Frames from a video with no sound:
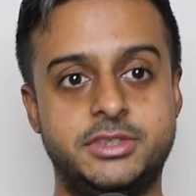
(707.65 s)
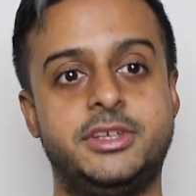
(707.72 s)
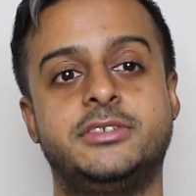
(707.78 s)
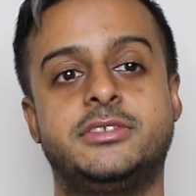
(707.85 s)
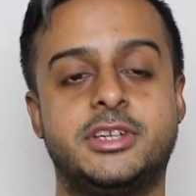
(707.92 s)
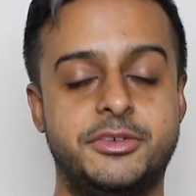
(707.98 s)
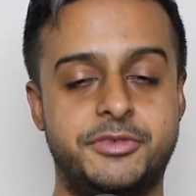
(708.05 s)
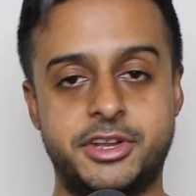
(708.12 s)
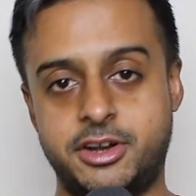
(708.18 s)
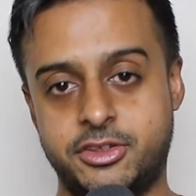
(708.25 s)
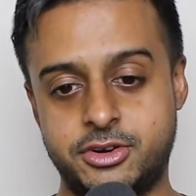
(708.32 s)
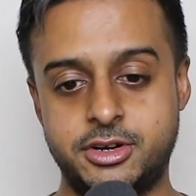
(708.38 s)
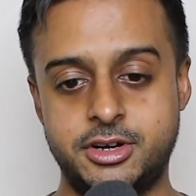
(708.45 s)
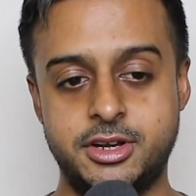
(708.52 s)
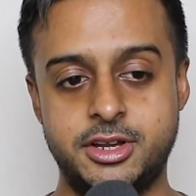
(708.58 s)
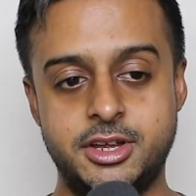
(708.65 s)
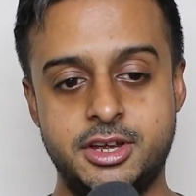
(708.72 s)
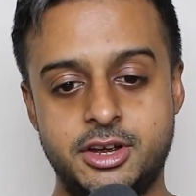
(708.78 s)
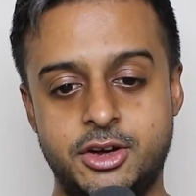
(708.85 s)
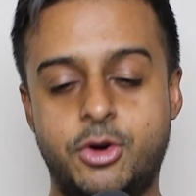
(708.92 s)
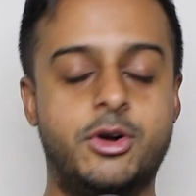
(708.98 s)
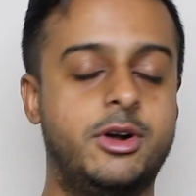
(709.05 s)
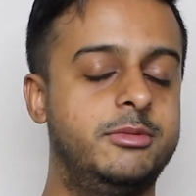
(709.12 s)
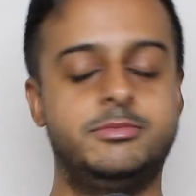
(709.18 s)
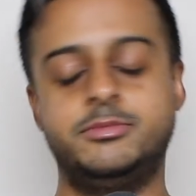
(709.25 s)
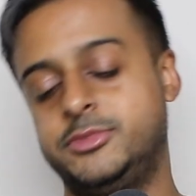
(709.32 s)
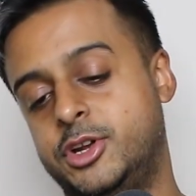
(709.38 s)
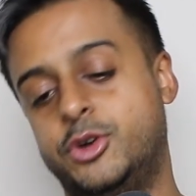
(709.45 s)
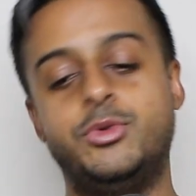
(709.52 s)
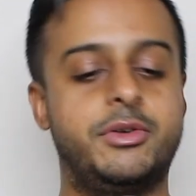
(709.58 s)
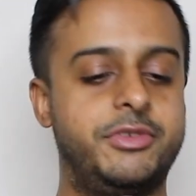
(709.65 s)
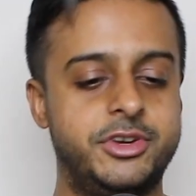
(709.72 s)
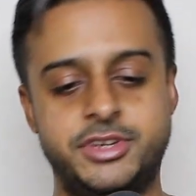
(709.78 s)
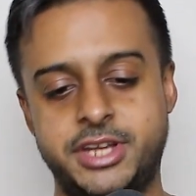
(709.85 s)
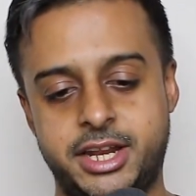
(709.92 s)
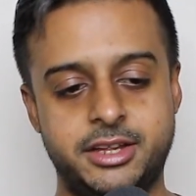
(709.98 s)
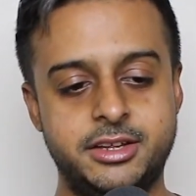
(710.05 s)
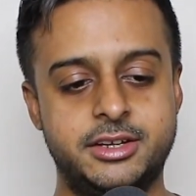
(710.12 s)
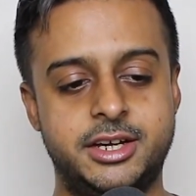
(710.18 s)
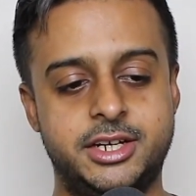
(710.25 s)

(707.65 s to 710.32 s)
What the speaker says: the significant other, or, you know, whoever you're dating.